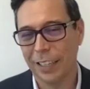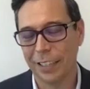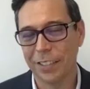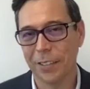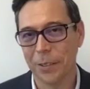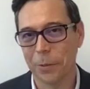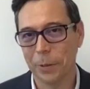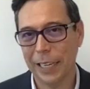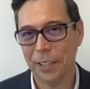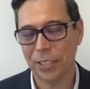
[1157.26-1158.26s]
And so
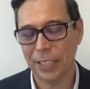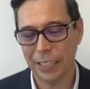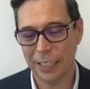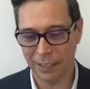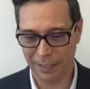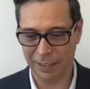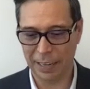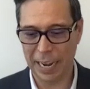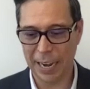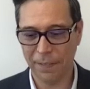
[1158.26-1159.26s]
we actually
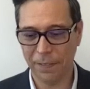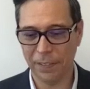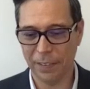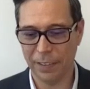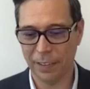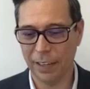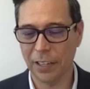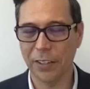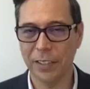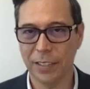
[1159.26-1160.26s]
have a
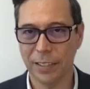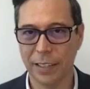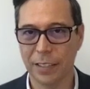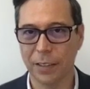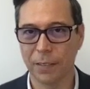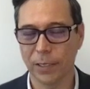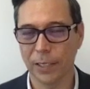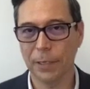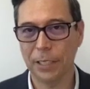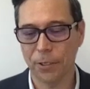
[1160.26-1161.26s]
good sense of
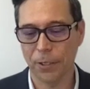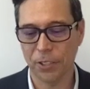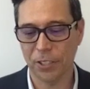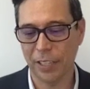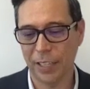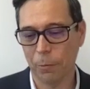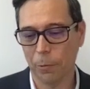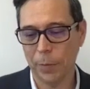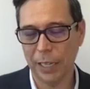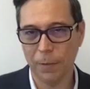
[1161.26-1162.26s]
where research and
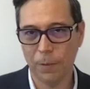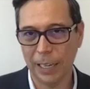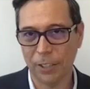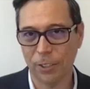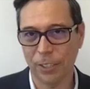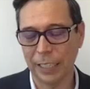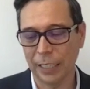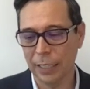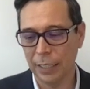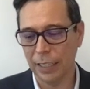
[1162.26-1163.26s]
where manufacturing
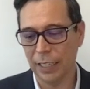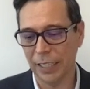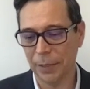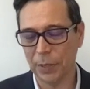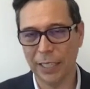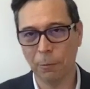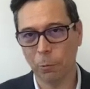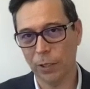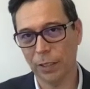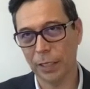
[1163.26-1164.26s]
um, and
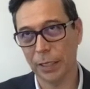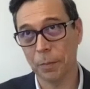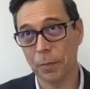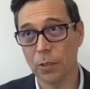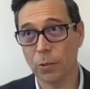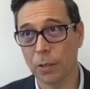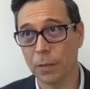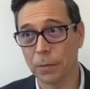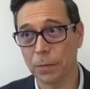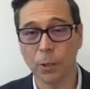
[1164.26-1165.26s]
where the sort
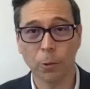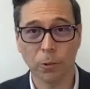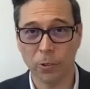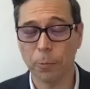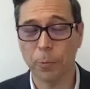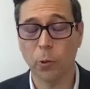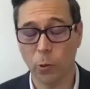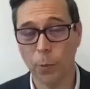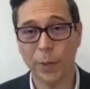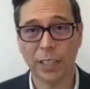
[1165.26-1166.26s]
of low Earth
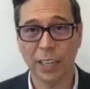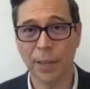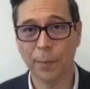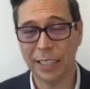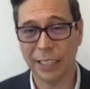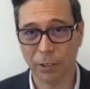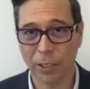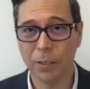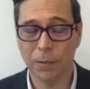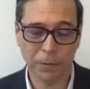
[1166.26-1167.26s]
orbit economy can
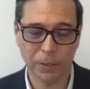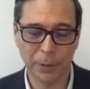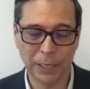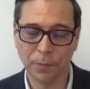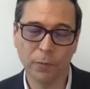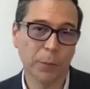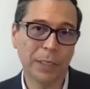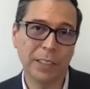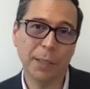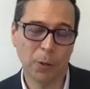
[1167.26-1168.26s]
grow from a from
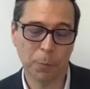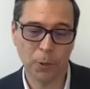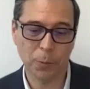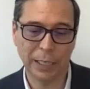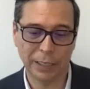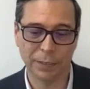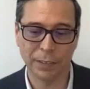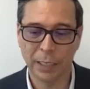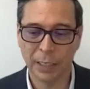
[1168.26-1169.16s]
a depot perspective.